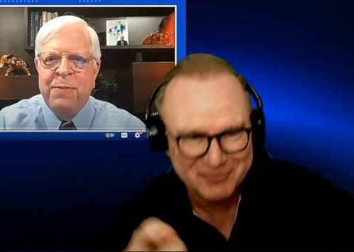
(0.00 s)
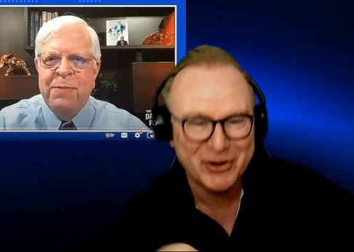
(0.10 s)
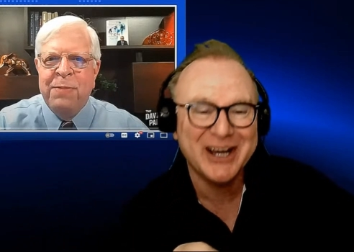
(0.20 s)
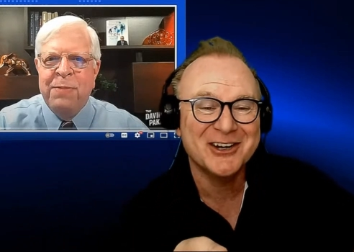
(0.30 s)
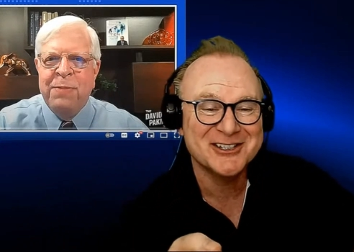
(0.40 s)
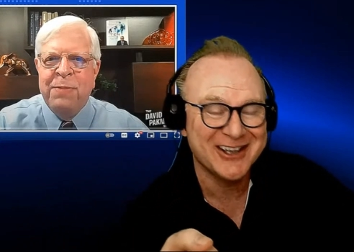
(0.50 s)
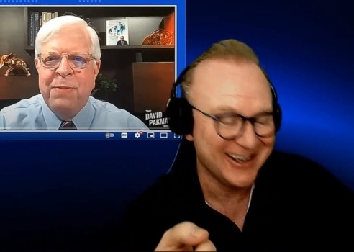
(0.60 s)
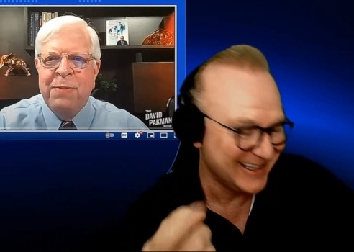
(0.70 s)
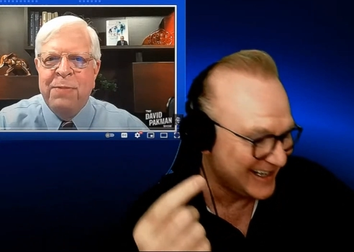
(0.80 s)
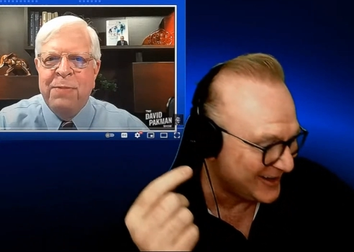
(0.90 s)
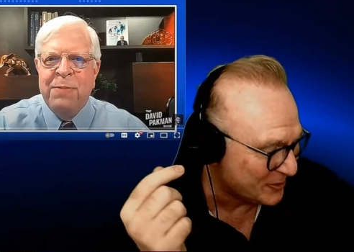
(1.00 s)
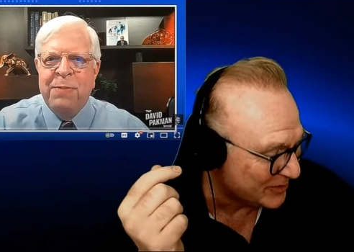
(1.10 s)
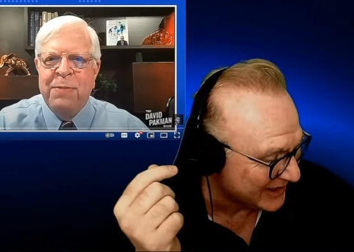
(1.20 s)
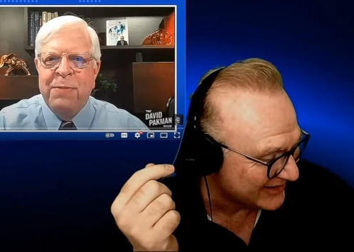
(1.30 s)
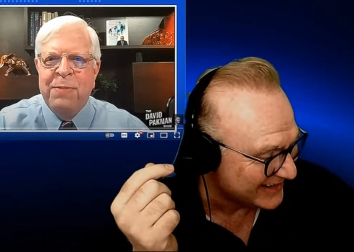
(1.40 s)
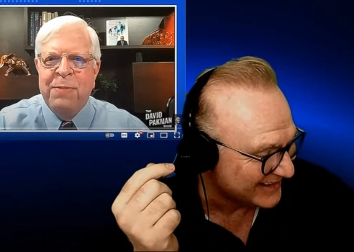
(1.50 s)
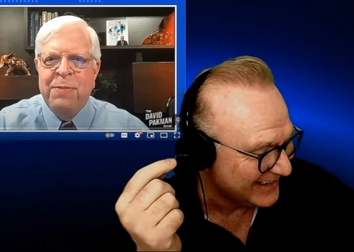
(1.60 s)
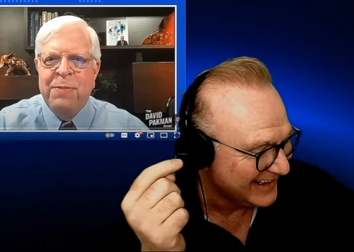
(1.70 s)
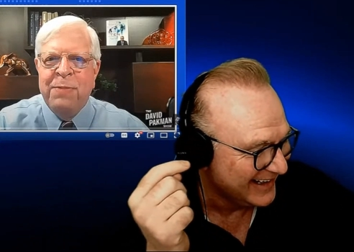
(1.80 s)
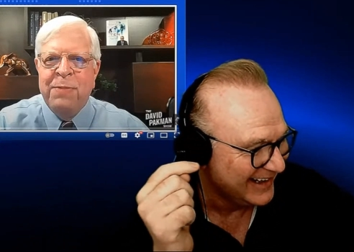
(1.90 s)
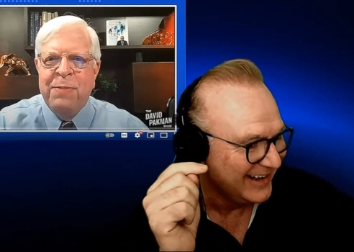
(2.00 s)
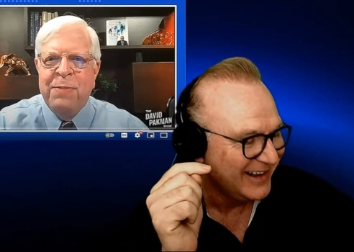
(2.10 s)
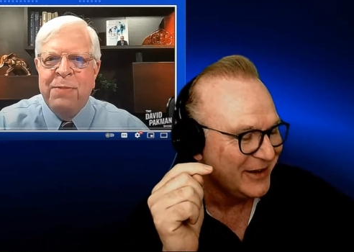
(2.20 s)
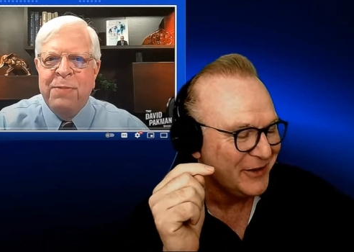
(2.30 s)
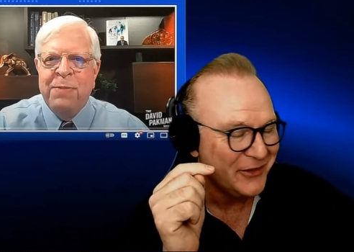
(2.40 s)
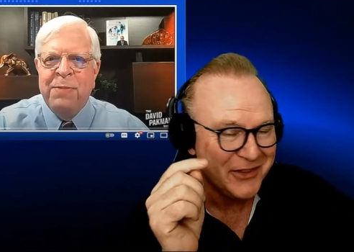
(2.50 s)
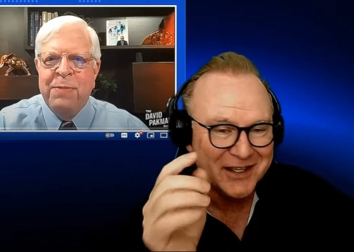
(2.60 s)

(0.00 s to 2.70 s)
Speaker 1: Prager's God that I don't believe in.